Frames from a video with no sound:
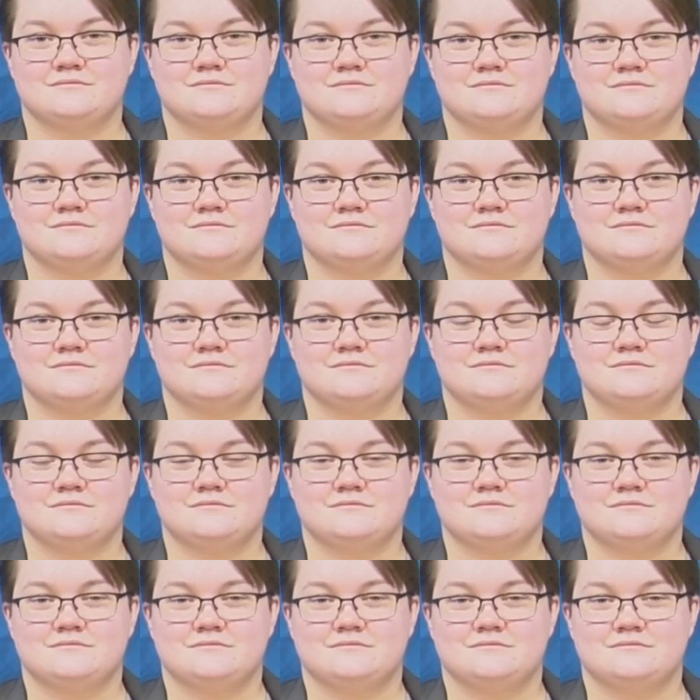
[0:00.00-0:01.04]

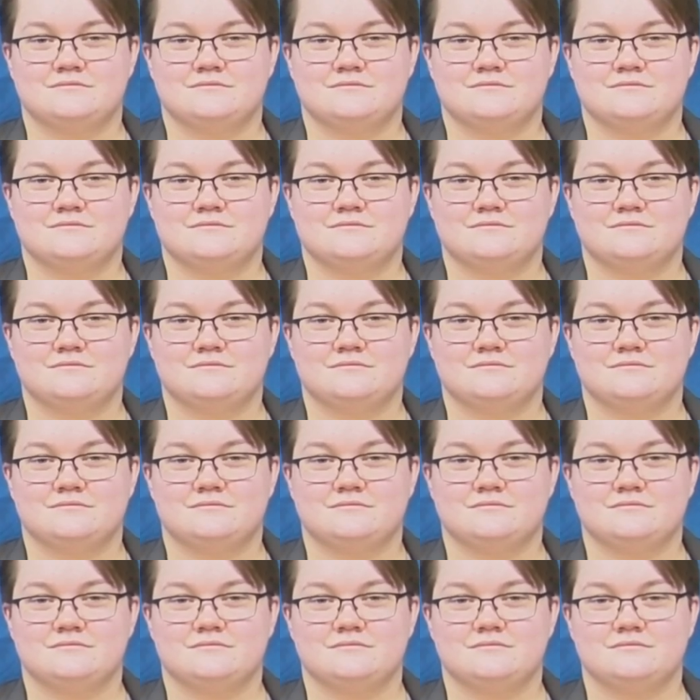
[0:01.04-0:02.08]

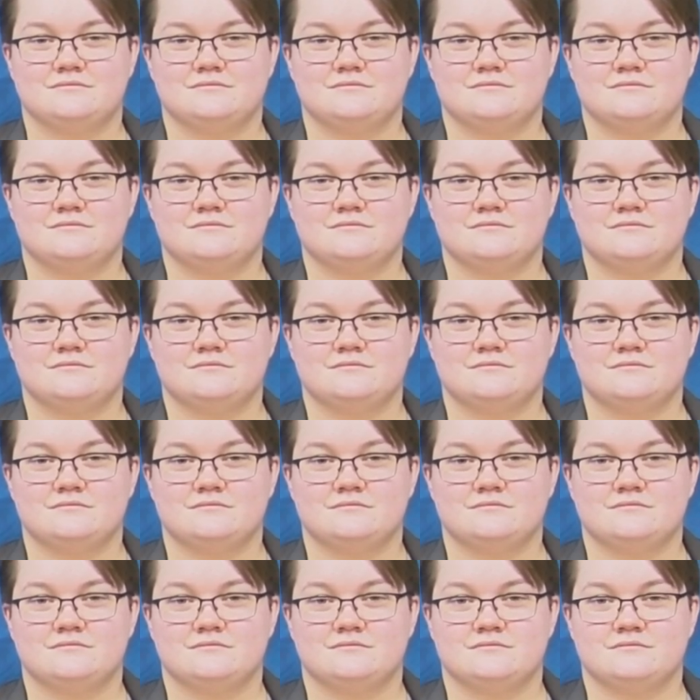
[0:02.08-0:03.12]
This person isn't speaking.